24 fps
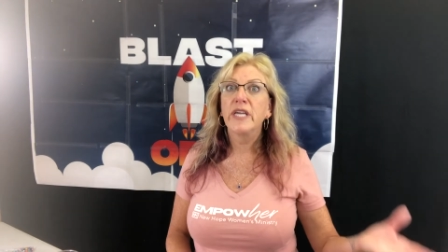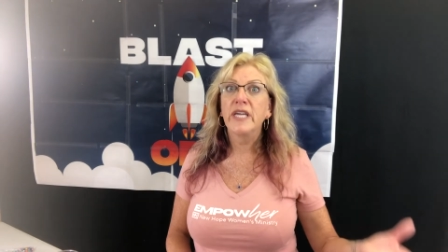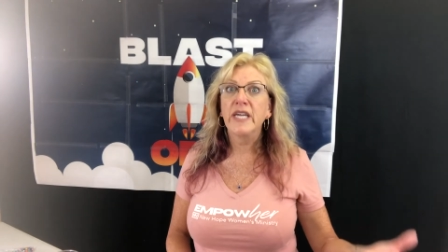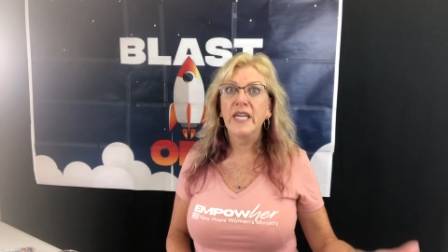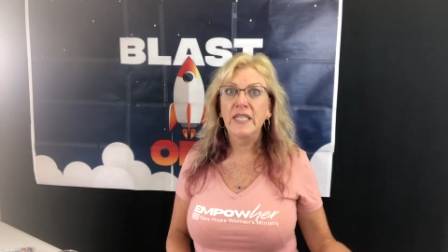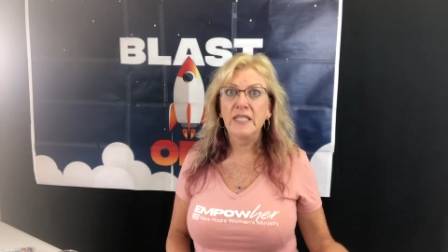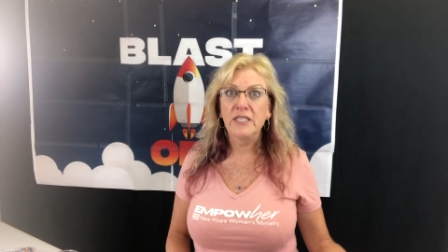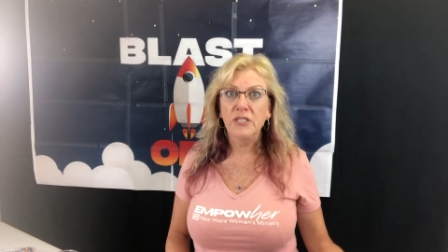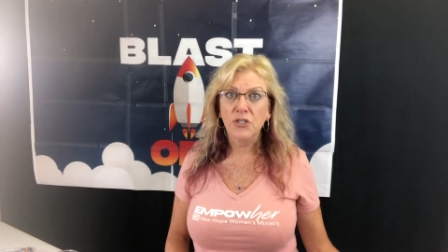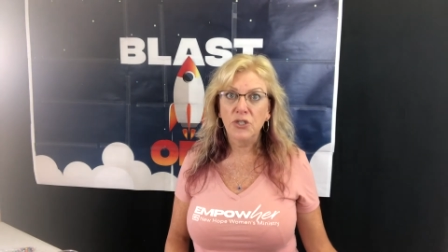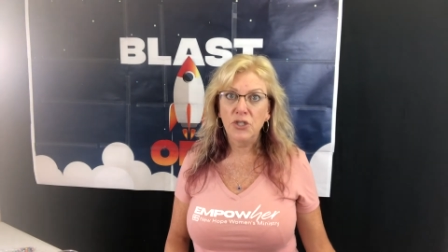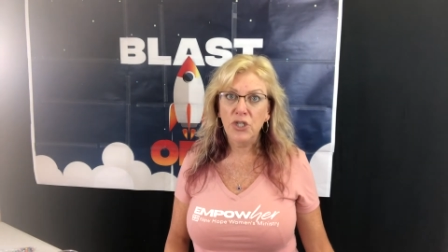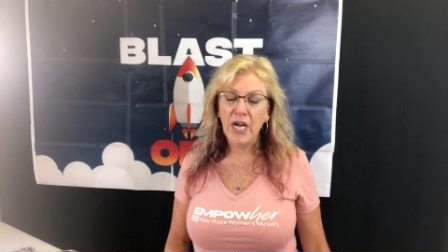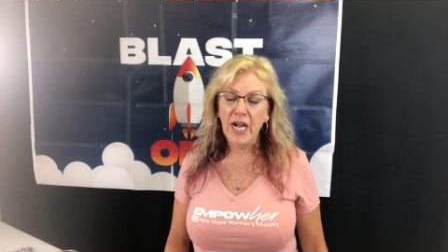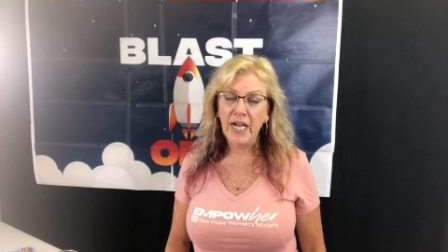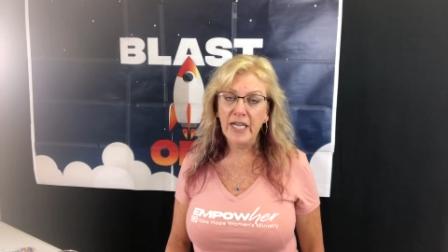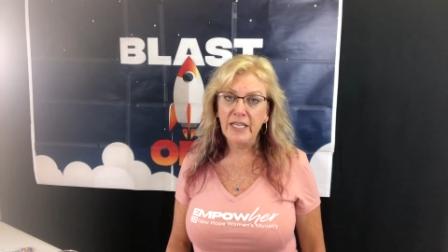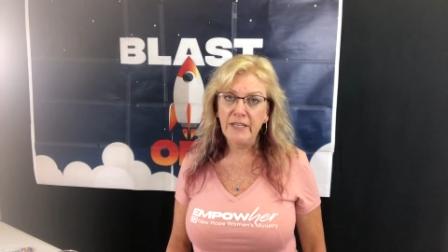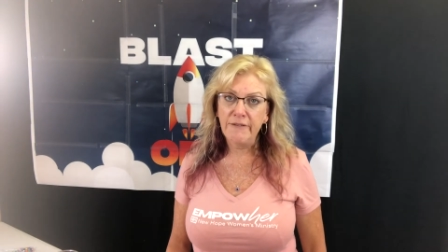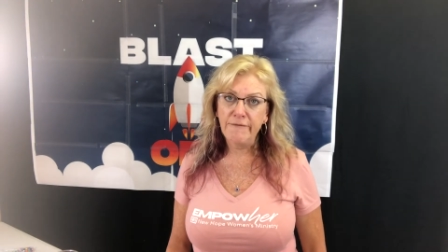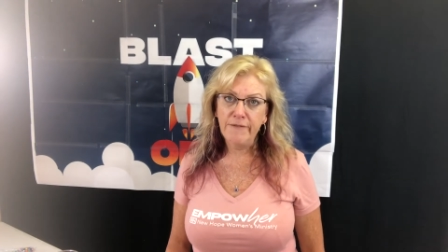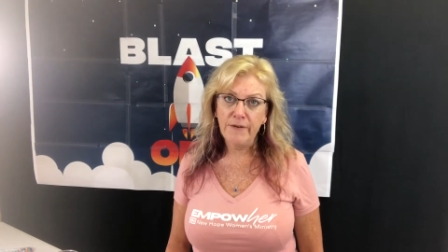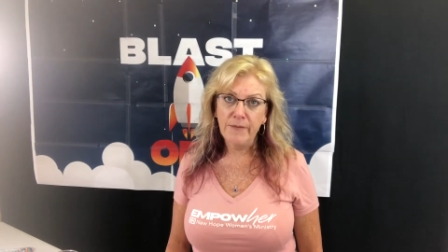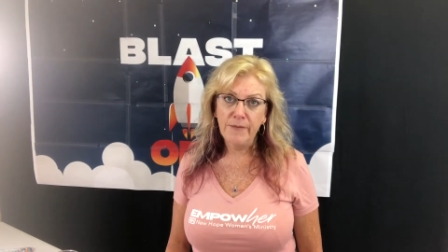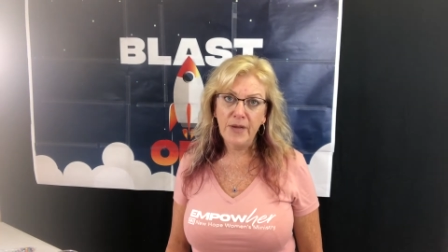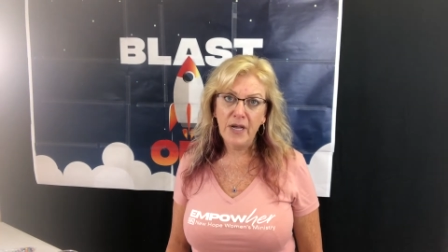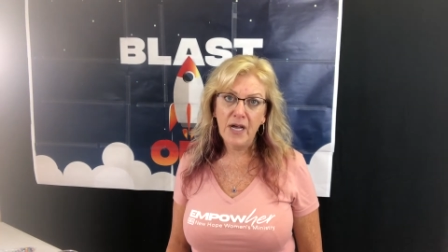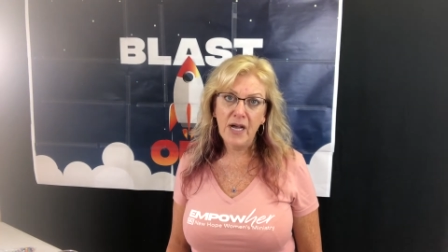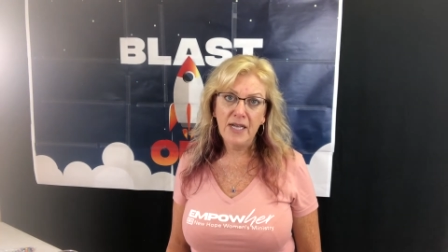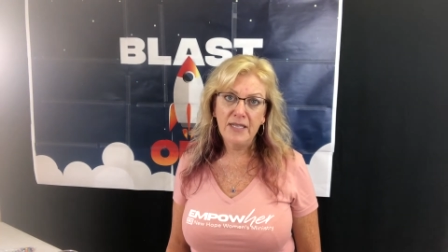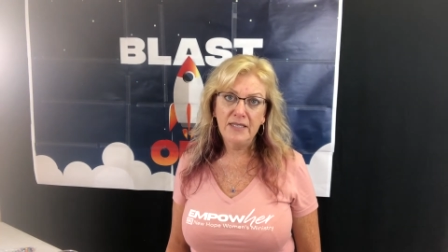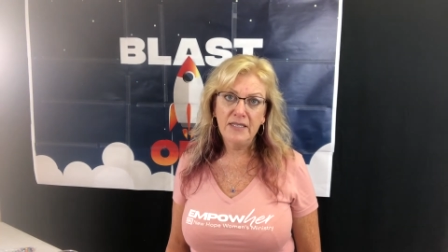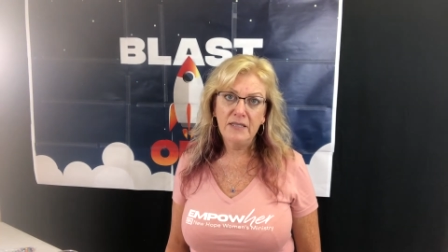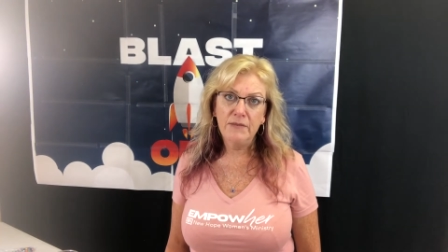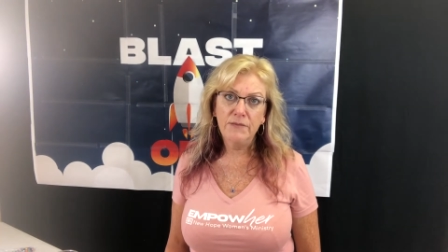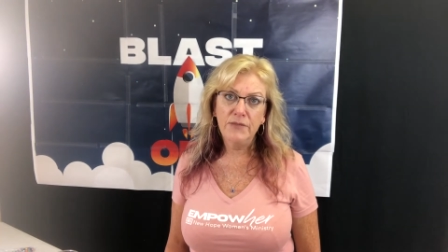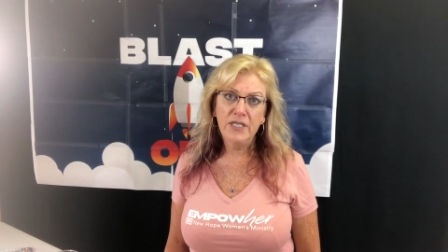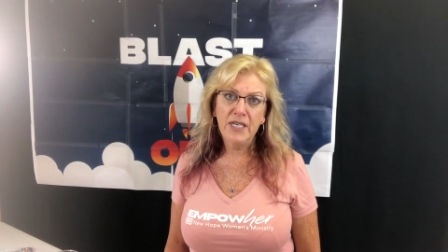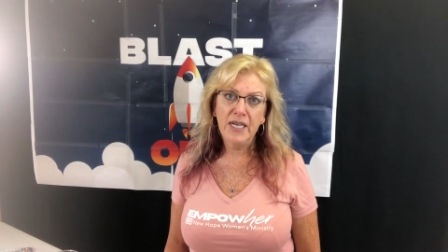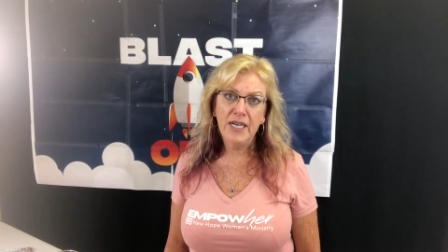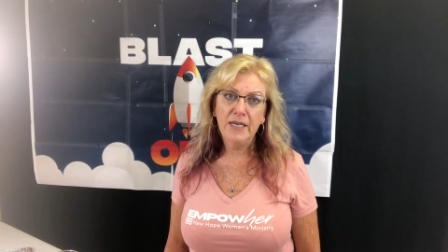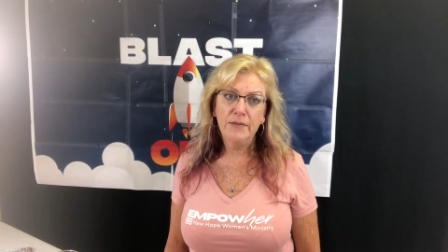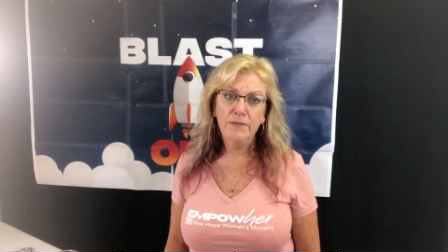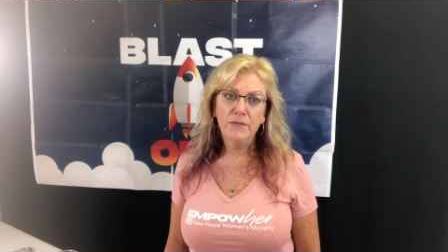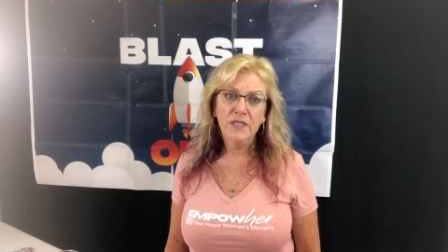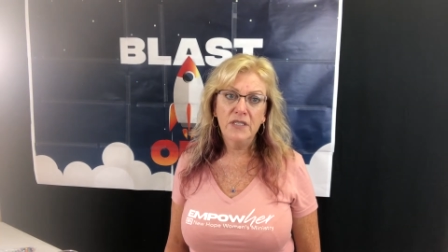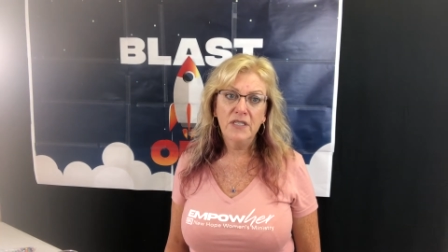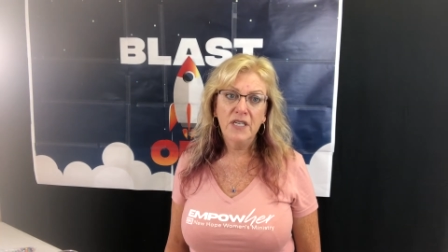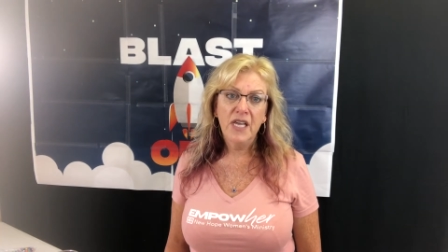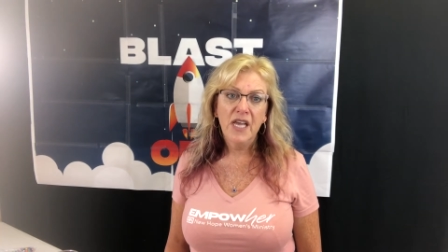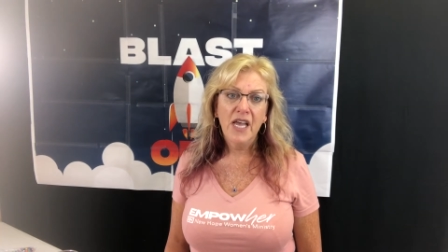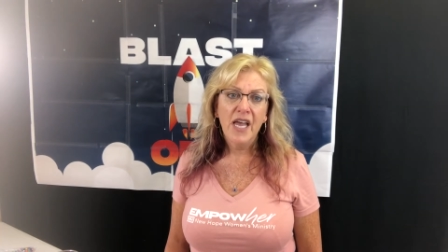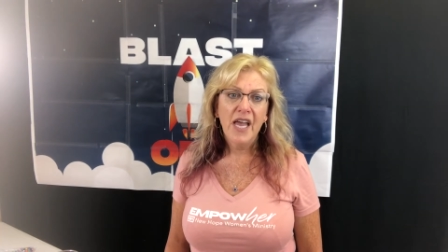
get distracted from God sometimes.